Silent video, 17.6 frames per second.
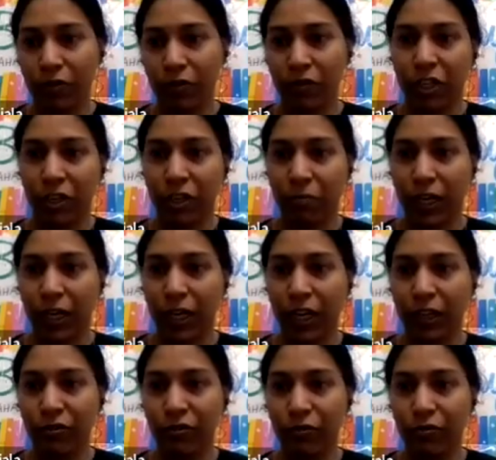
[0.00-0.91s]
professor in my
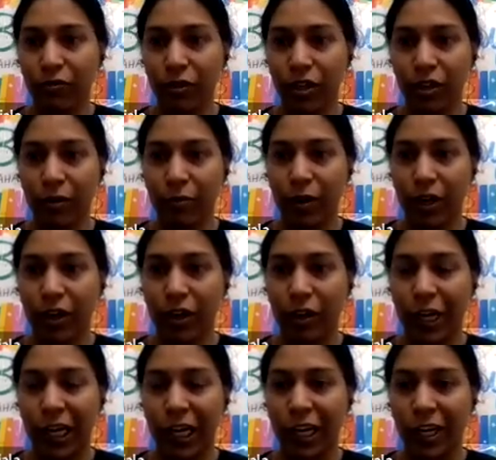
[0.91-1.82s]
classroom,
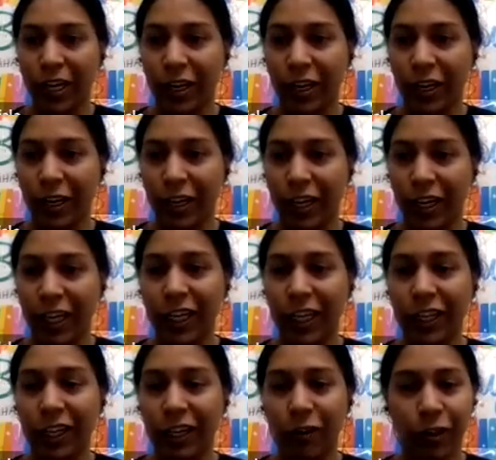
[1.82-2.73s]
but
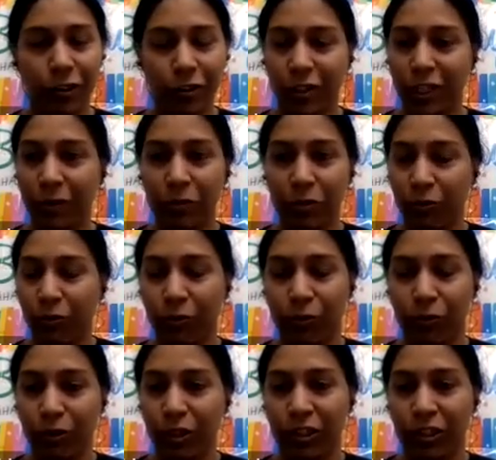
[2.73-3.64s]
he also seemed
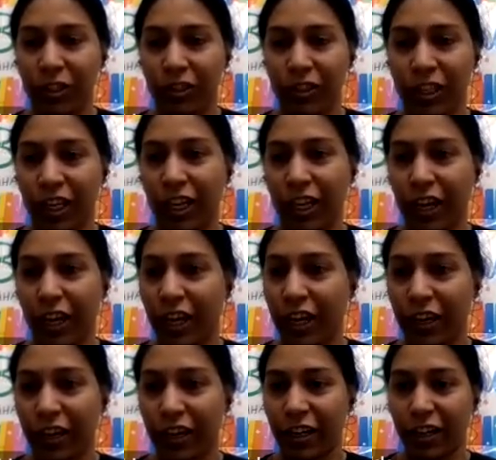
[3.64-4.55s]
to say
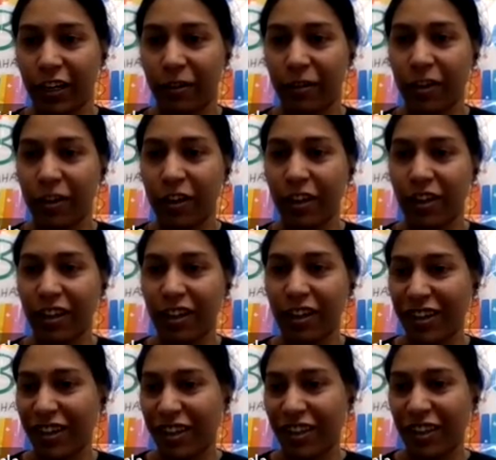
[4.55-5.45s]
that
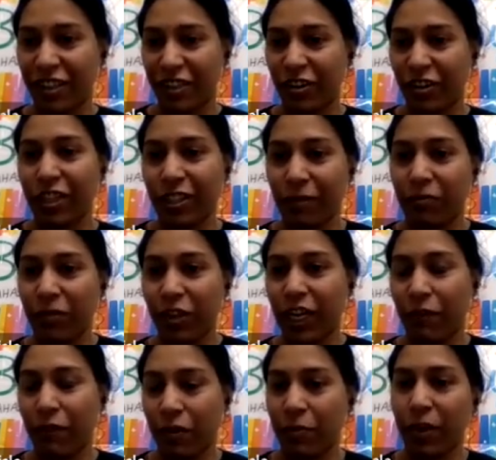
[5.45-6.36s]
it's not
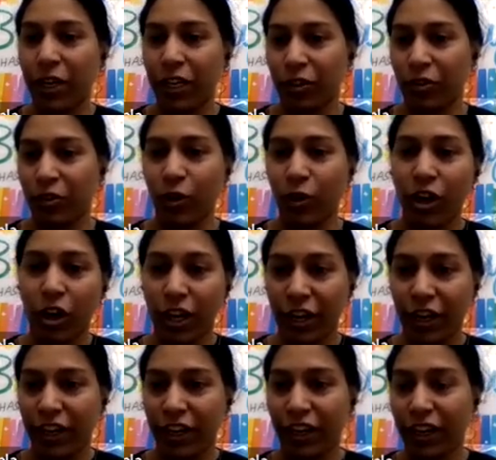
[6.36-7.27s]
something everybody is doing
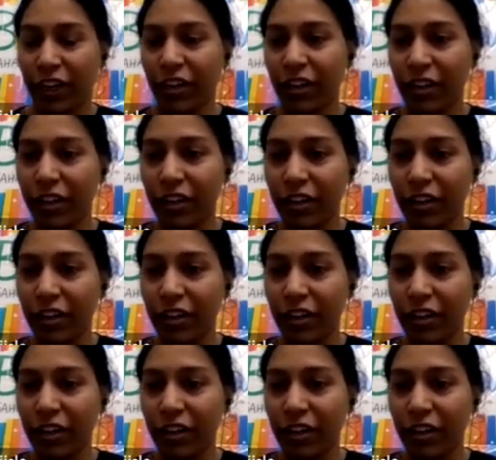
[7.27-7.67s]
already yet.